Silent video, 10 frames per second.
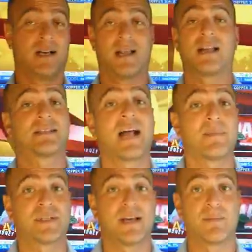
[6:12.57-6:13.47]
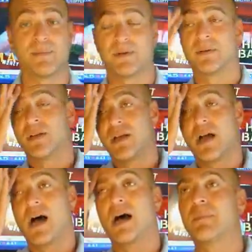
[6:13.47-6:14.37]
A lot of stops there, people.
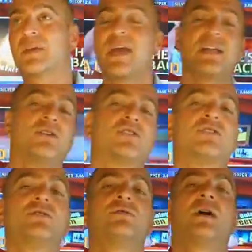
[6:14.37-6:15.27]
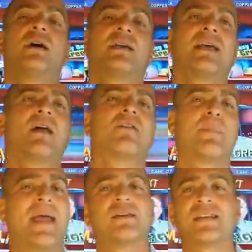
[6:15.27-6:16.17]
Getting you to, again, other
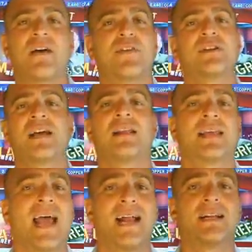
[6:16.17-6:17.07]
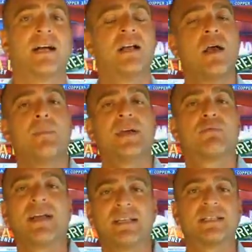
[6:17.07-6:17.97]
pairs out there, dollar Canada,
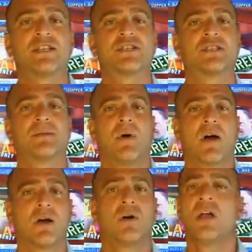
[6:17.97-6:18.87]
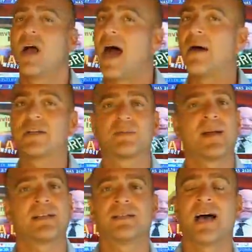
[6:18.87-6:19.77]
big rate decision tomorrow. I would
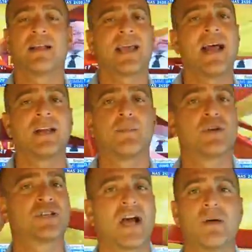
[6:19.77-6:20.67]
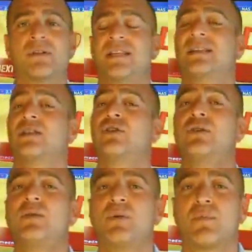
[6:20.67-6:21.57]
expect the dollar Canada to push higher. I think the
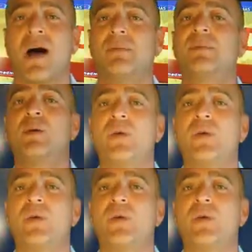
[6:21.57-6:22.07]
loonie would probably